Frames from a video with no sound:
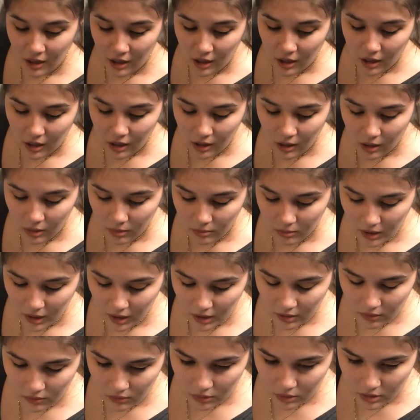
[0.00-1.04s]

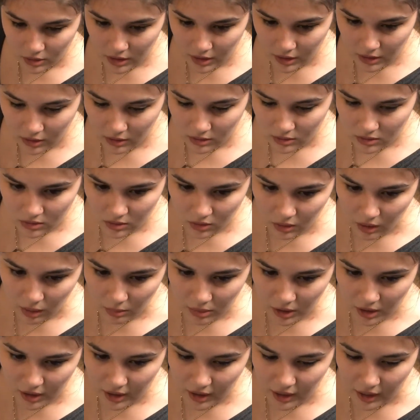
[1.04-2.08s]
kind of ordeal. So I'm
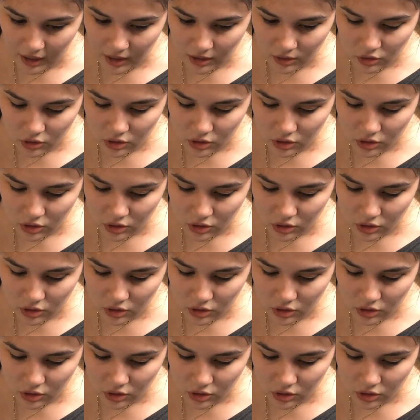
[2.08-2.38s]
not gonna add